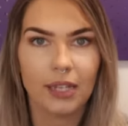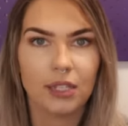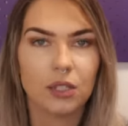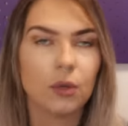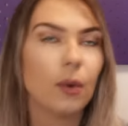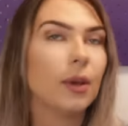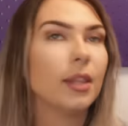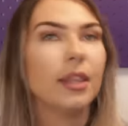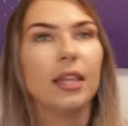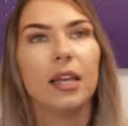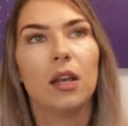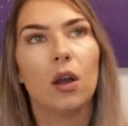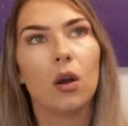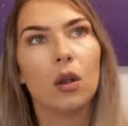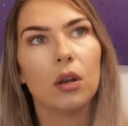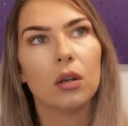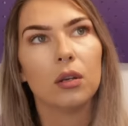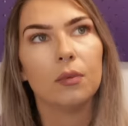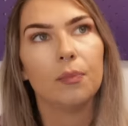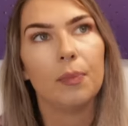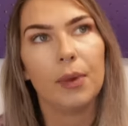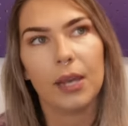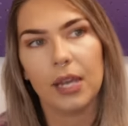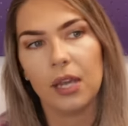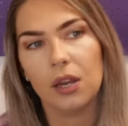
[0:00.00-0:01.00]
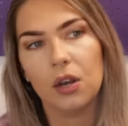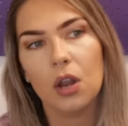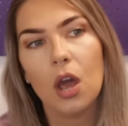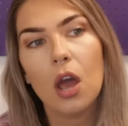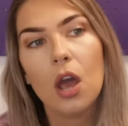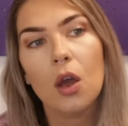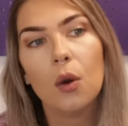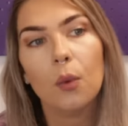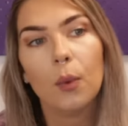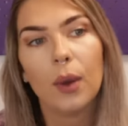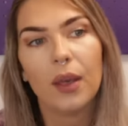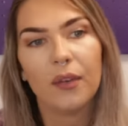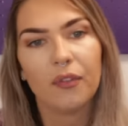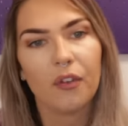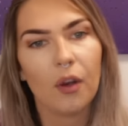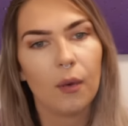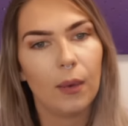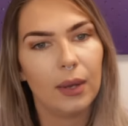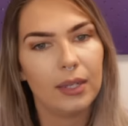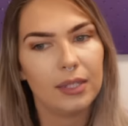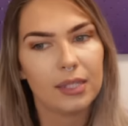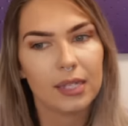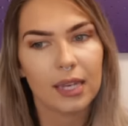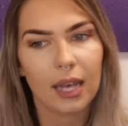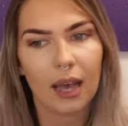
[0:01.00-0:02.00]
So I think on P&O, if I
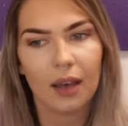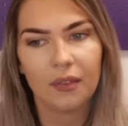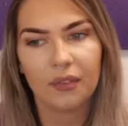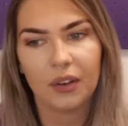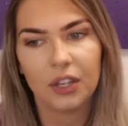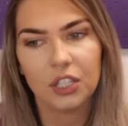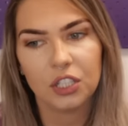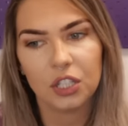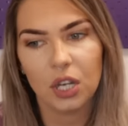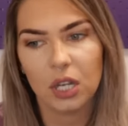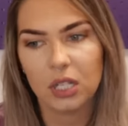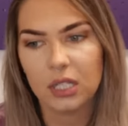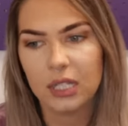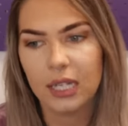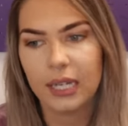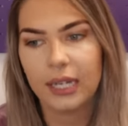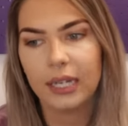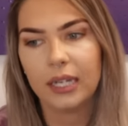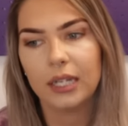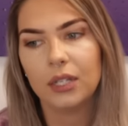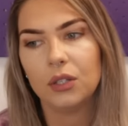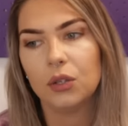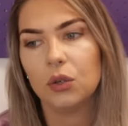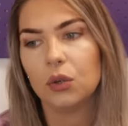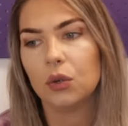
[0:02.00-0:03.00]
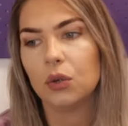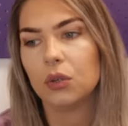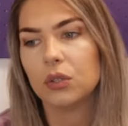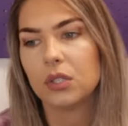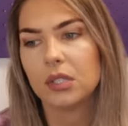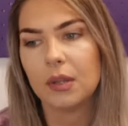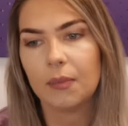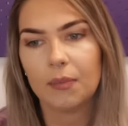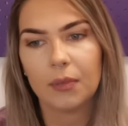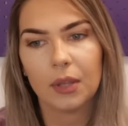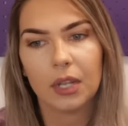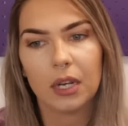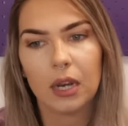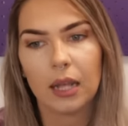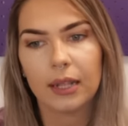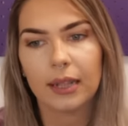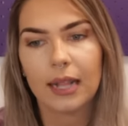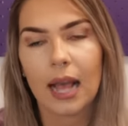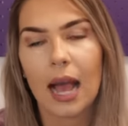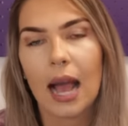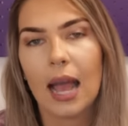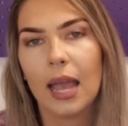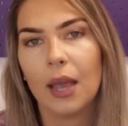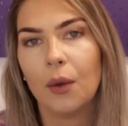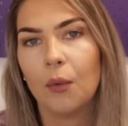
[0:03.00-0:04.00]
went to Cafe Jardin or something like
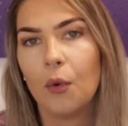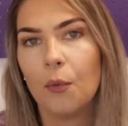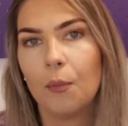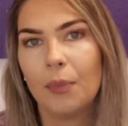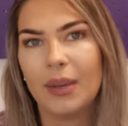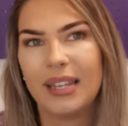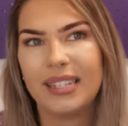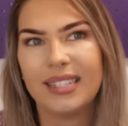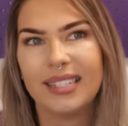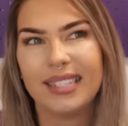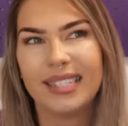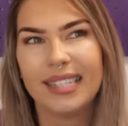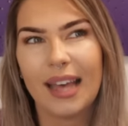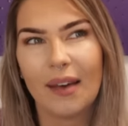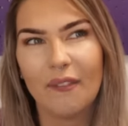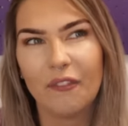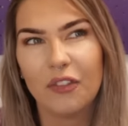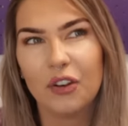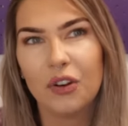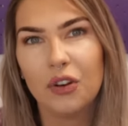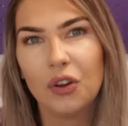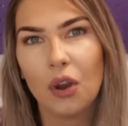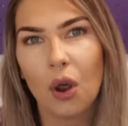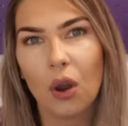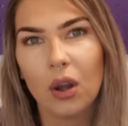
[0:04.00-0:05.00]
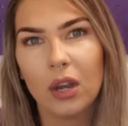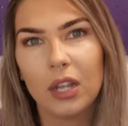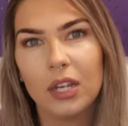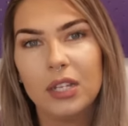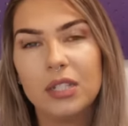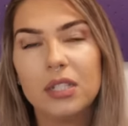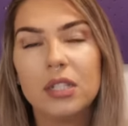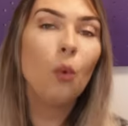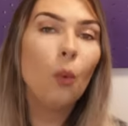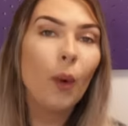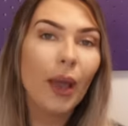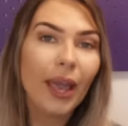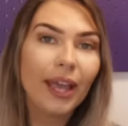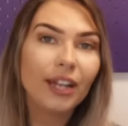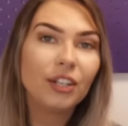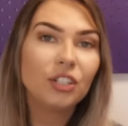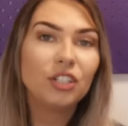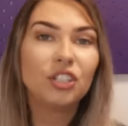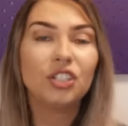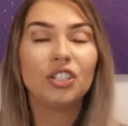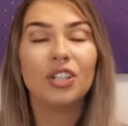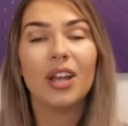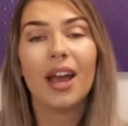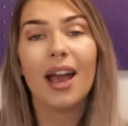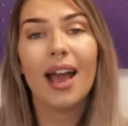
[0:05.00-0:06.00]
that, it would be $7,
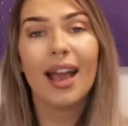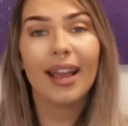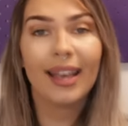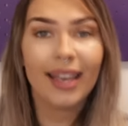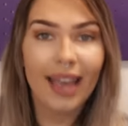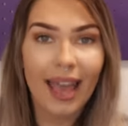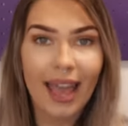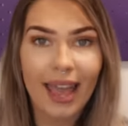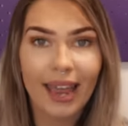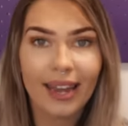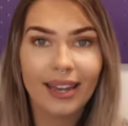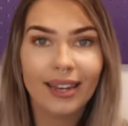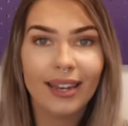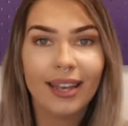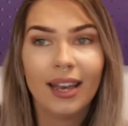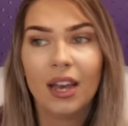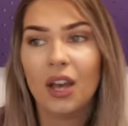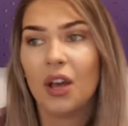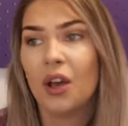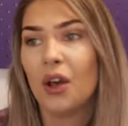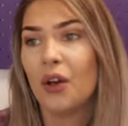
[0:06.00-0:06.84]
which again,